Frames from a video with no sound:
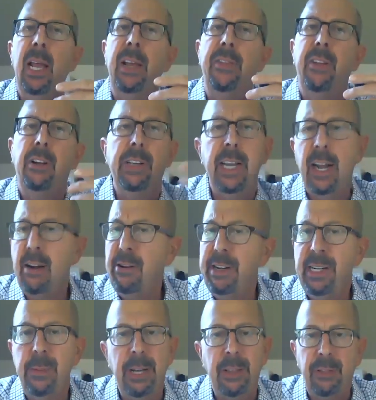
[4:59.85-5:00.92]
they're
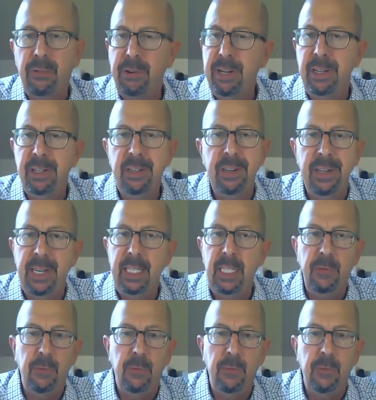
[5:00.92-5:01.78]
carrying about 380,